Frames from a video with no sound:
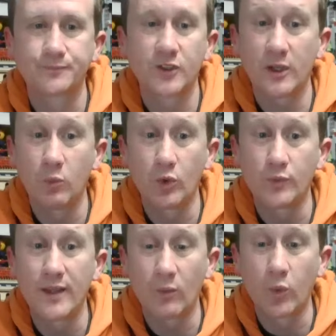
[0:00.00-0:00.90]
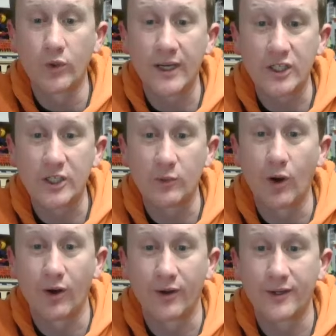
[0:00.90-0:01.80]
So that would actually
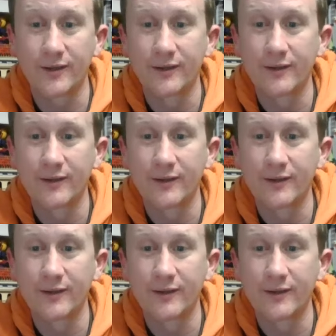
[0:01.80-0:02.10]
work.